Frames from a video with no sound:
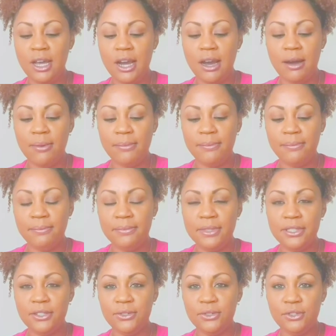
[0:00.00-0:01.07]
on
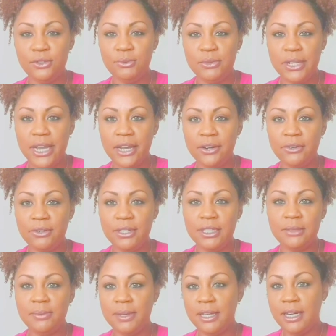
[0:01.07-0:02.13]
this YouTube channel
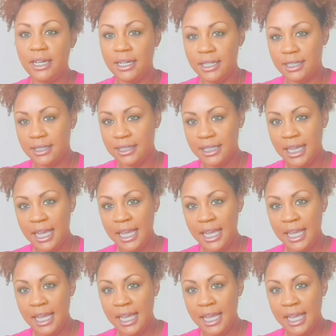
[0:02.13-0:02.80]
is because